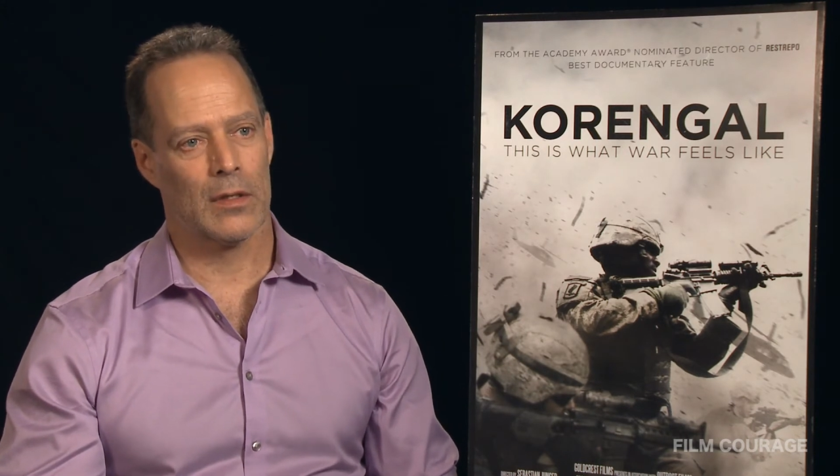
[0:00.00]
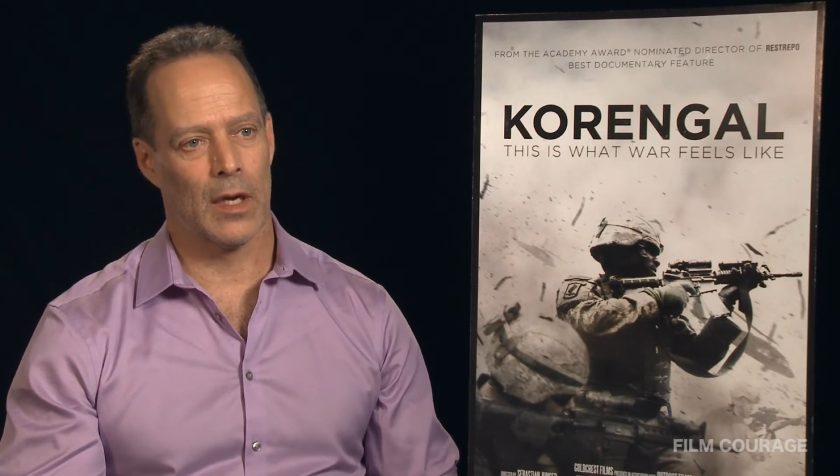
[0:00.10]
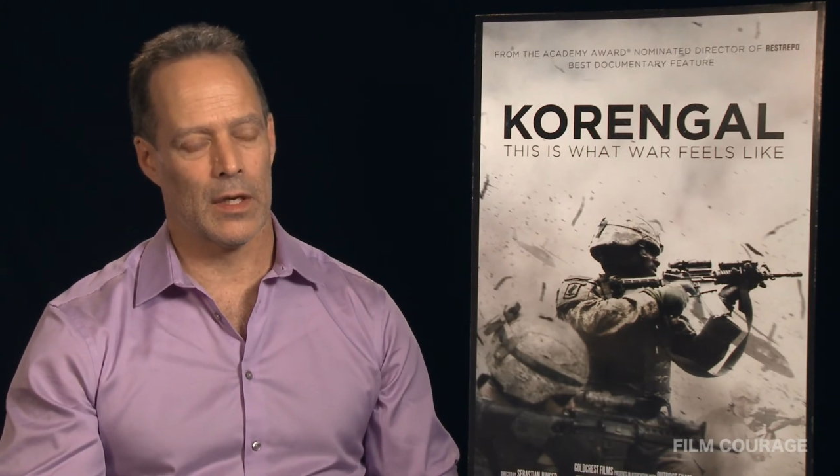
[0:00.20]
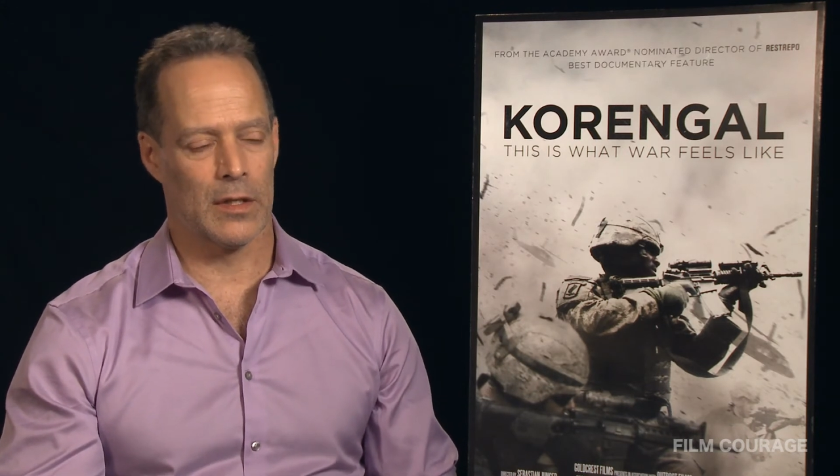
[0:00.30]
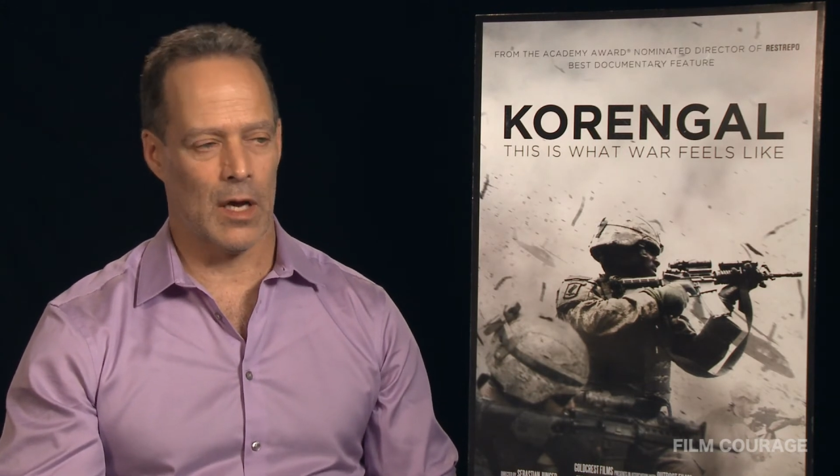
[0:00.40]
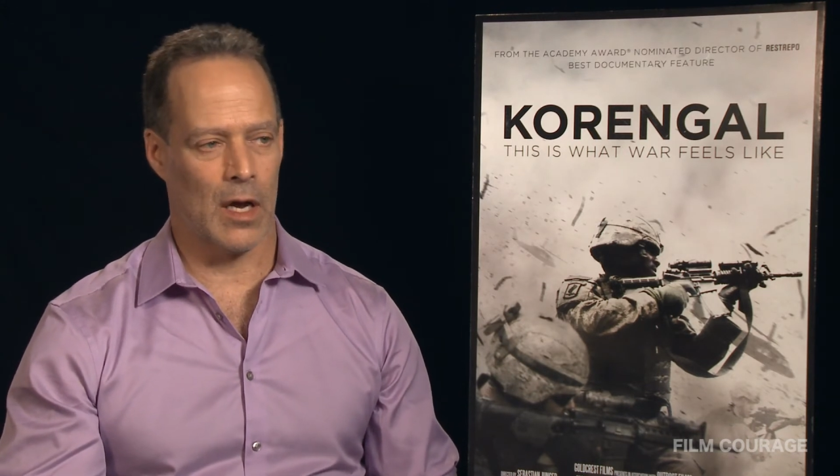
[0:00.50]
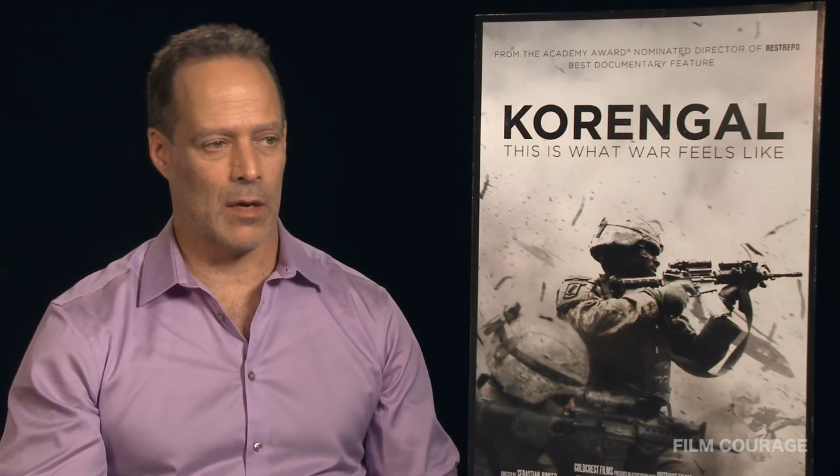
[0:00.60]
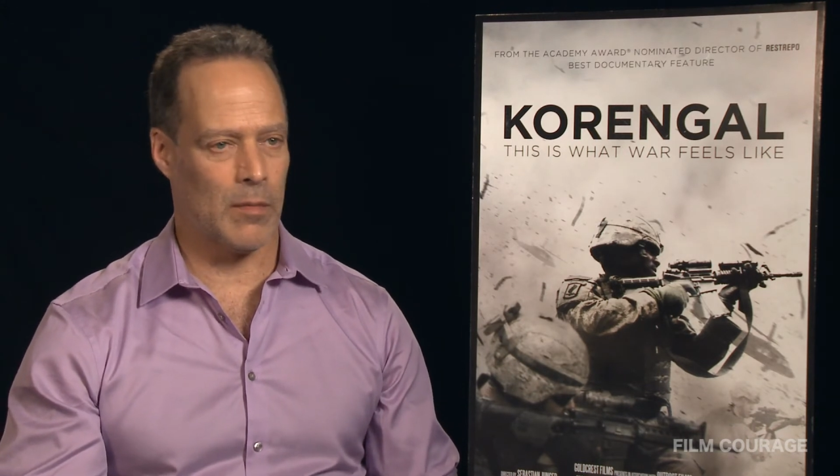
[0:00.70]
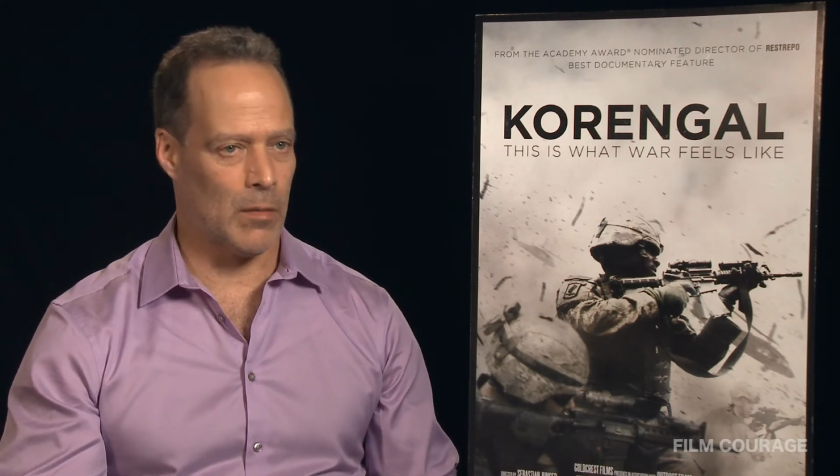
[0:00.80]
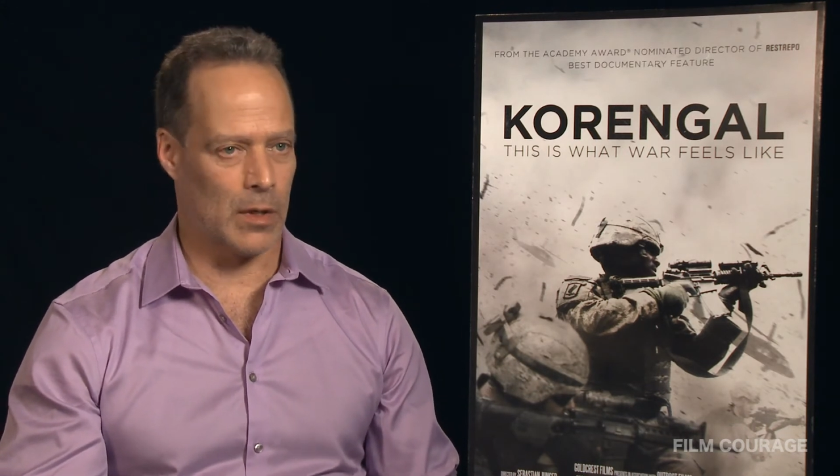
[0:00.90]
it's not a
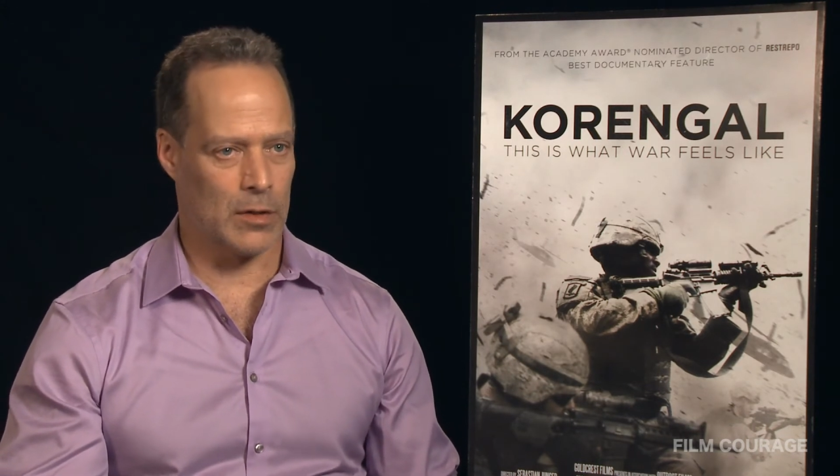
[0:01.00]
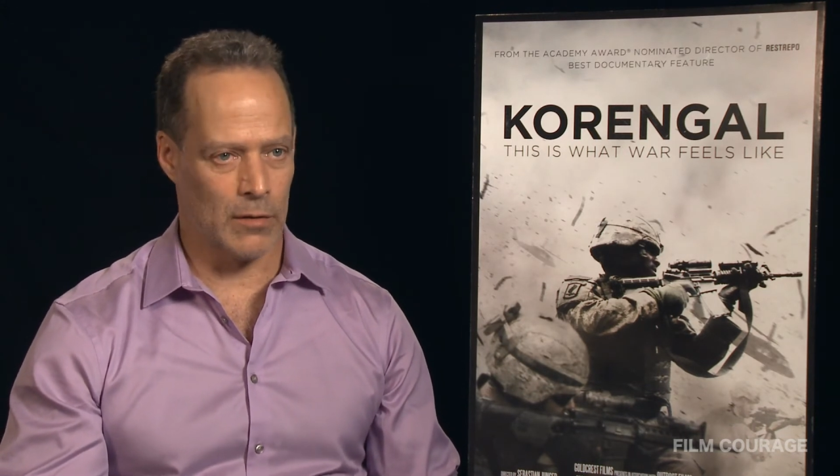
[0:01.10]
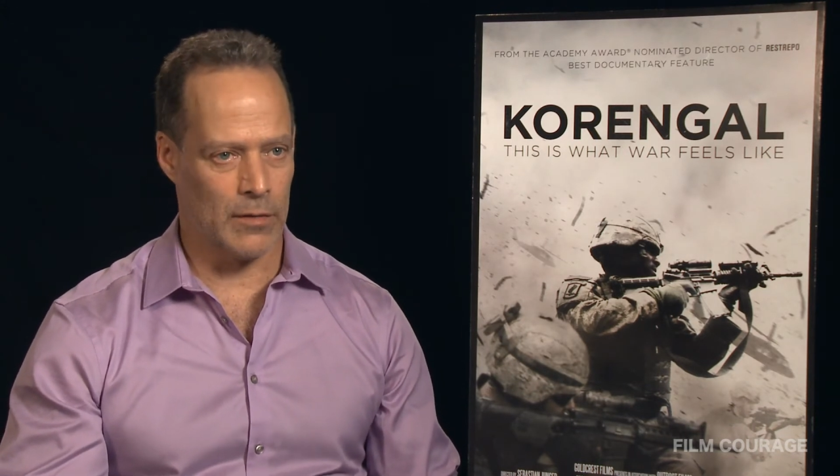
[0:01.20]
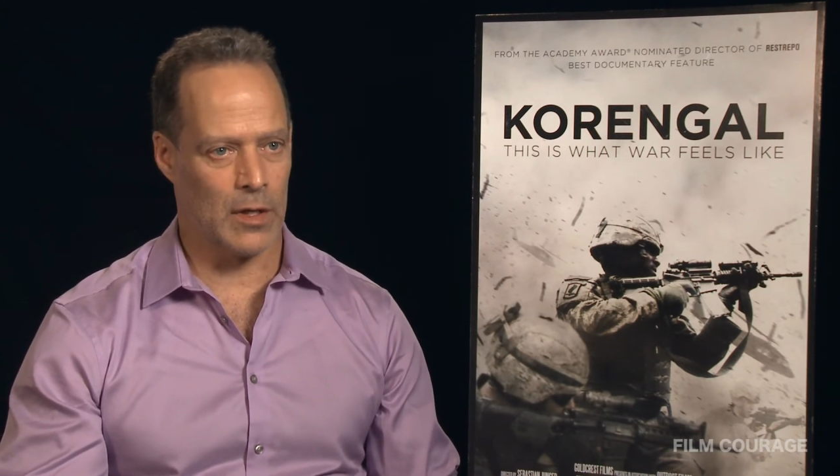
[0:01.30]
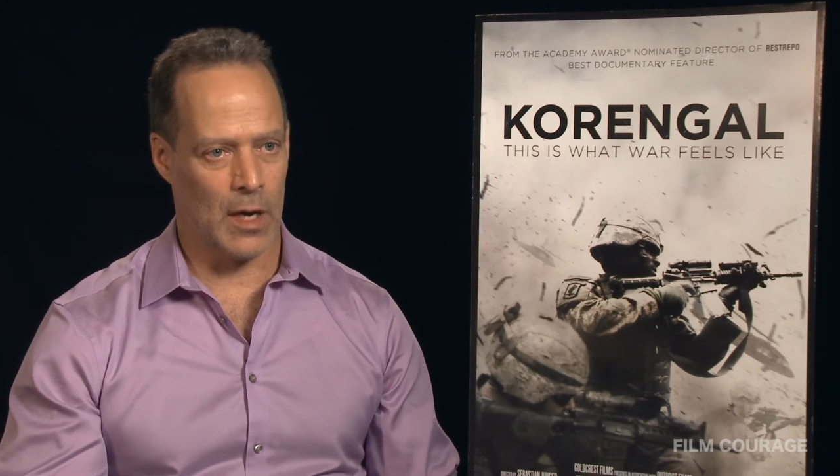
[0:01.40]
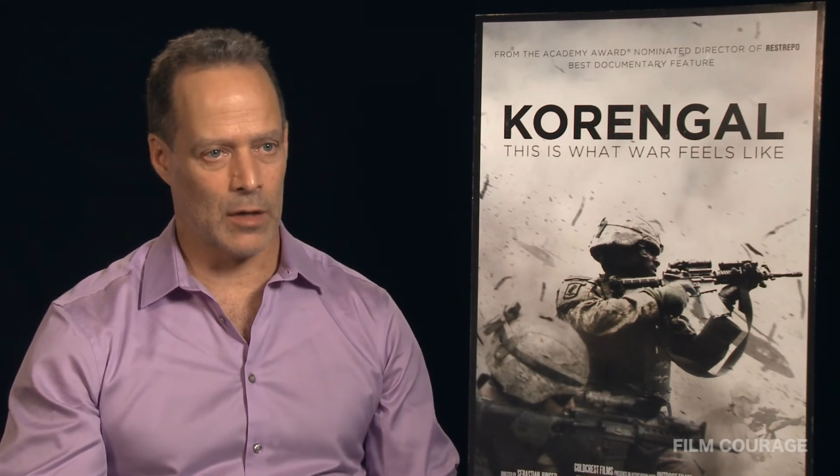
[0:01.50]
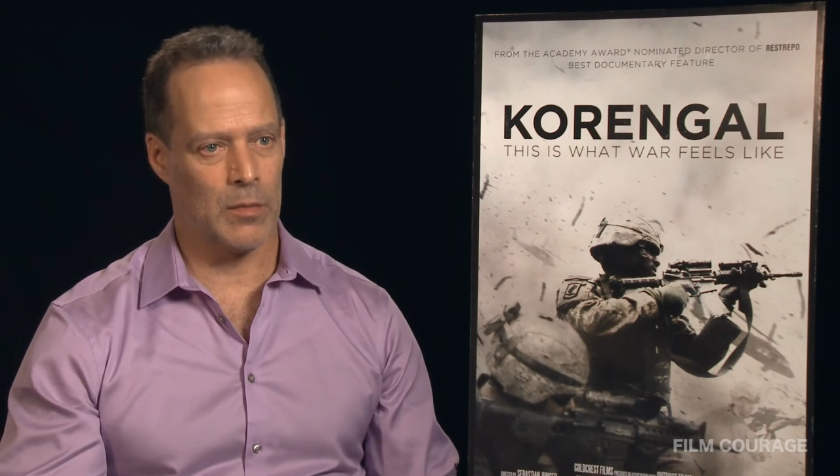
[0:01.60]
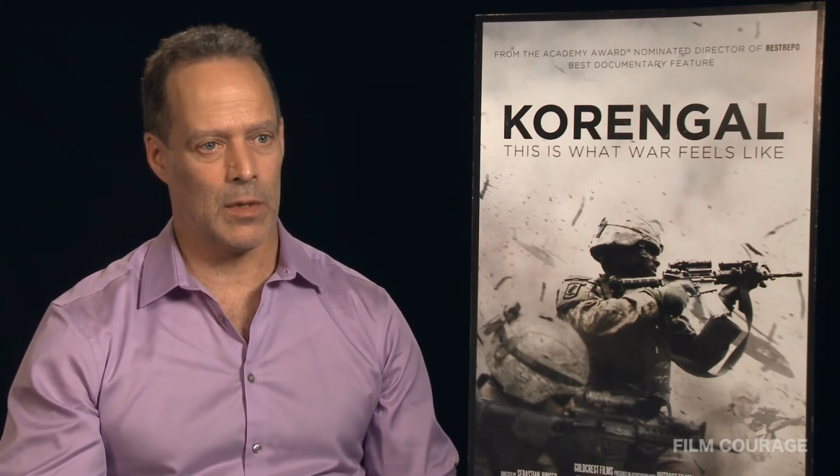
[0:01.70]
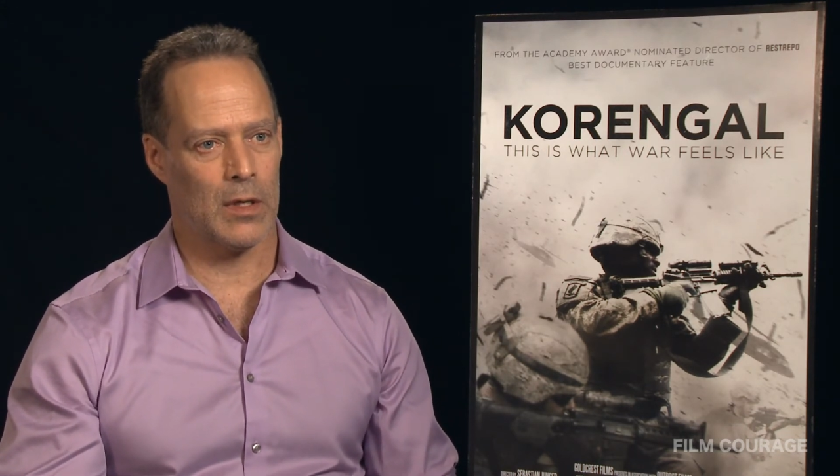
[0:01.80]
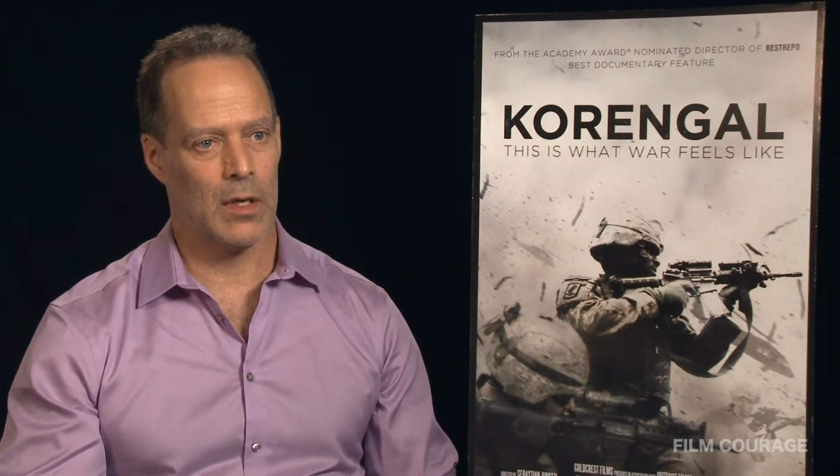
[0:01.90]
public service
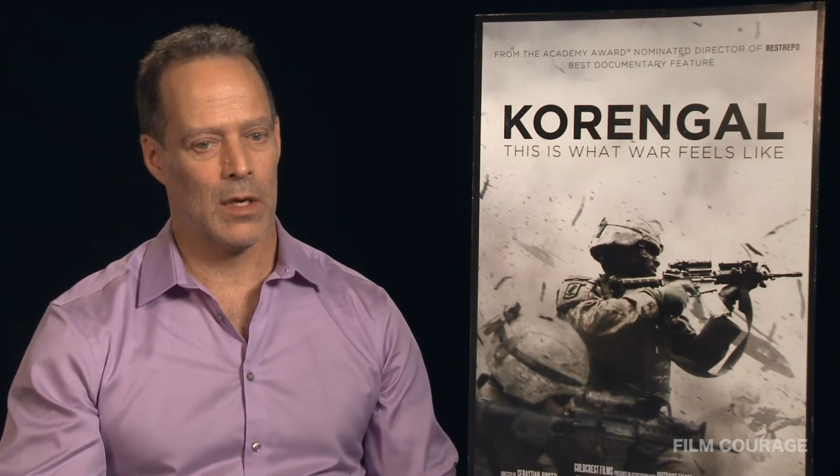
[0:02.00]
announcement.